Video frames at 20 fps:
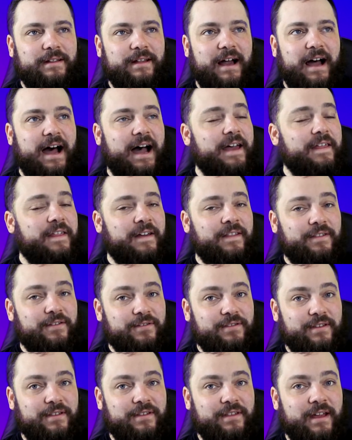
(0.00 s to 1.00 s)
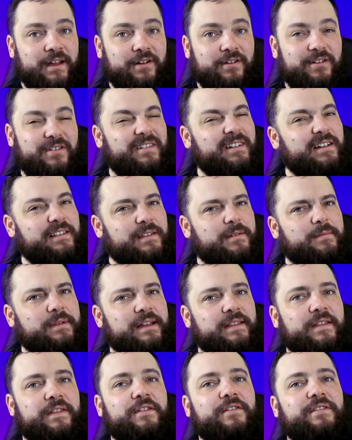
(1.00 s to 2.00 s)
I think there's a stinker doesn't
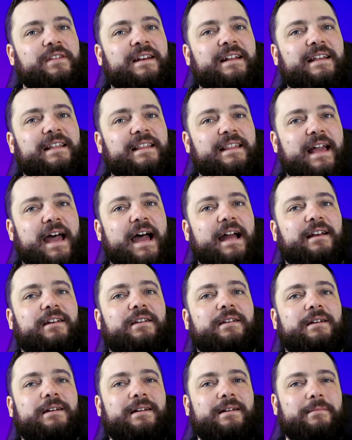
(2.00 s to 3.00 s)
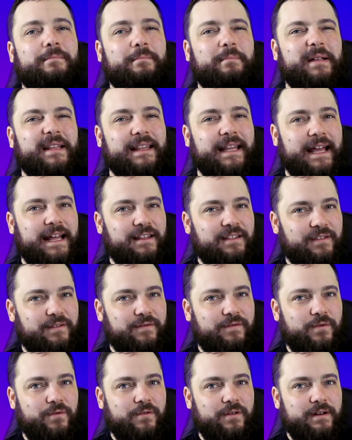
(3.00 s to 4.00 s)
mean that there's an exact place
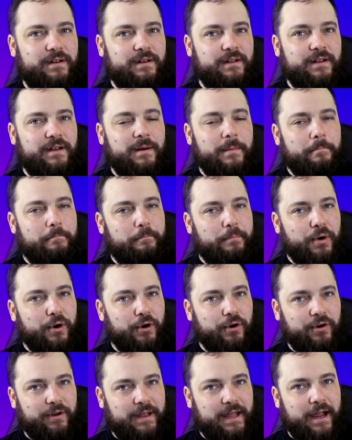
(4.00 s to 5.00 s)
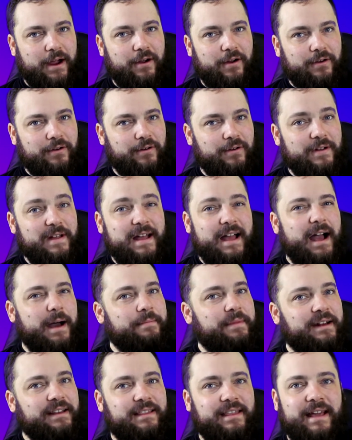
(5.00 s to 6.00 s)
for it per character. I'm
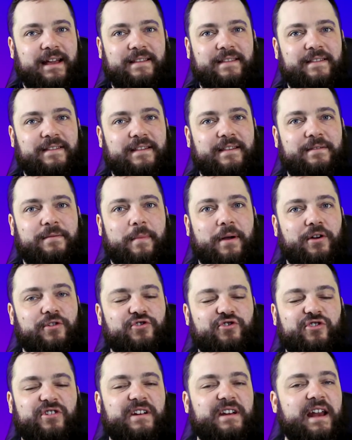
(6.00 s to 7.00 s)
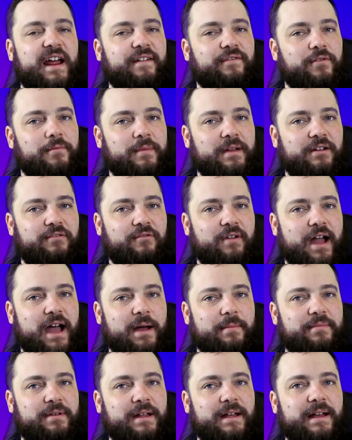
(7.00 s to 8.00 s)
not saying that these spells should never be
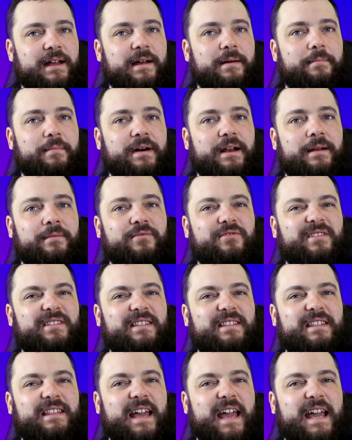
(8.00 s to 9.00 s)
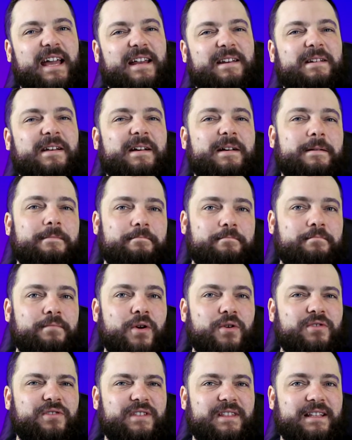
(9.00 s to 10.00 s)
grabbed, but I'm just saying
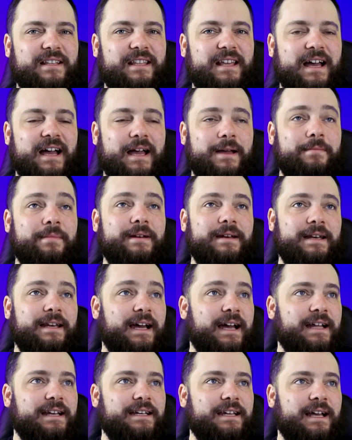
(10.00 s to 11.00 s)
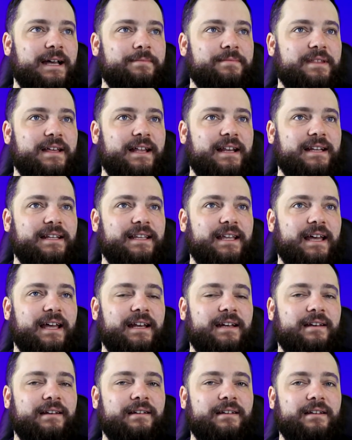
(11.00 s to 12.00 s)
most of the time, 9 times out of
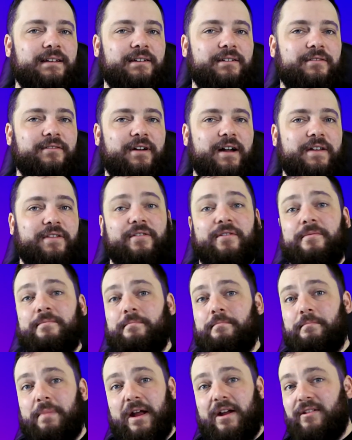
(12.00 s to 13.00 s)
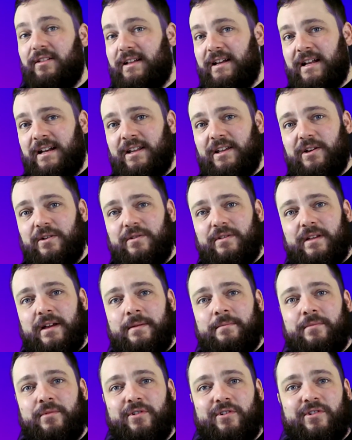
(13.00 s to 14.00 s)
10, you're either barely going to use
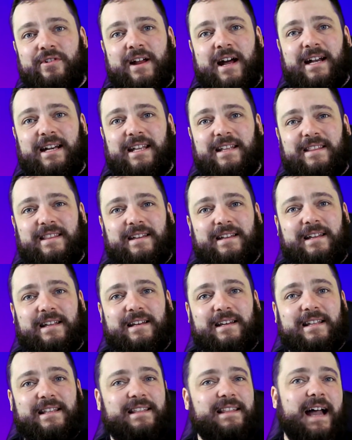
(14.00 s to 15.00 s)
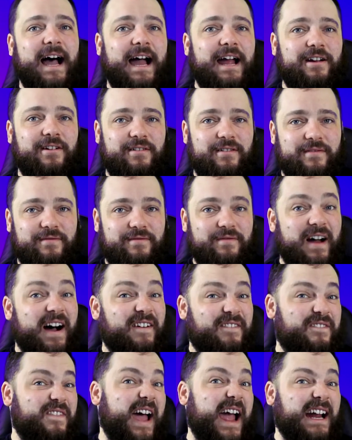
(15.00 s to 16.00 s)
them or not get the desired
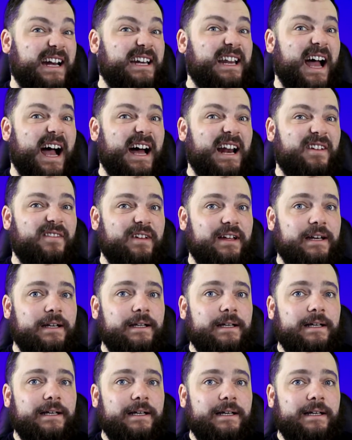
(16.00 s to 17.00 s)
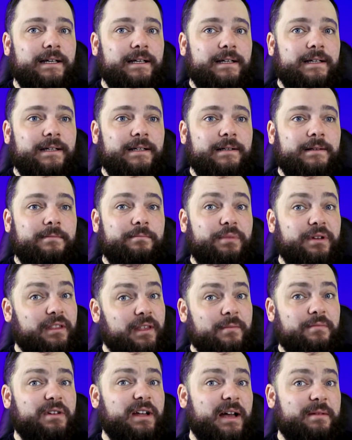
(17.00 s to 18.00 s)
effect out of it. But
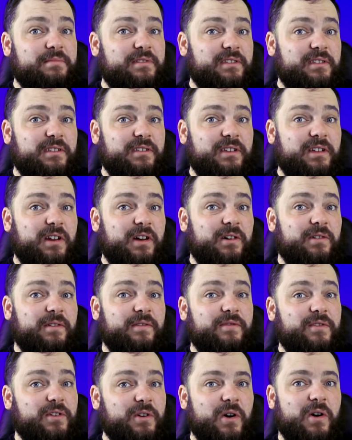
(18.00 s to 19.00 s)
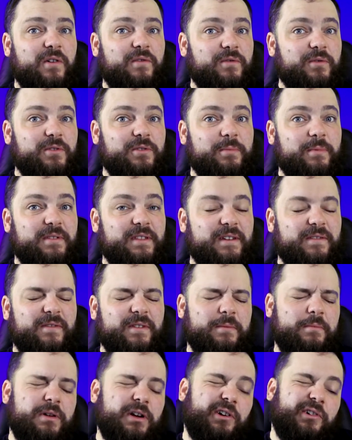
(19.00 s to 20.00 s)
sometimes, if you're going for a
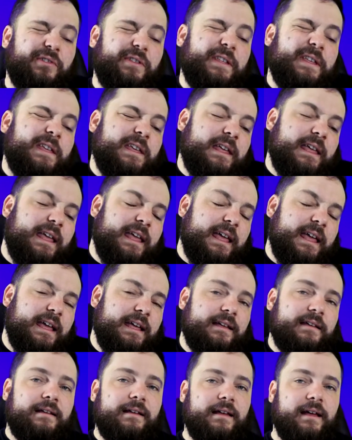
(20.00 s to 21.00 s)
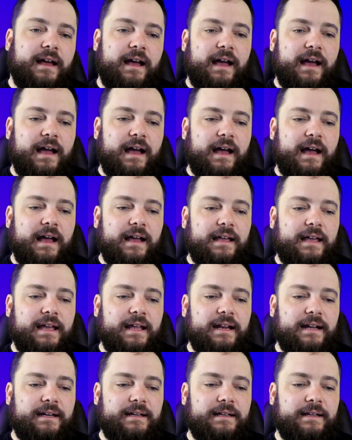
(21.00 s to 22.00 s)
specific build, I get
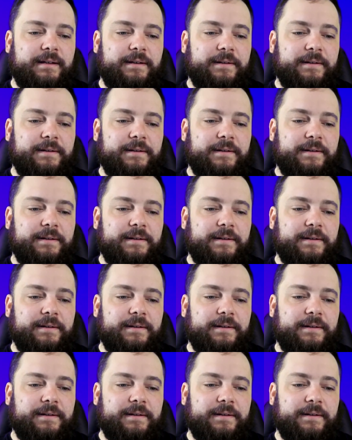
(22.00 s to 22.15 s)
it.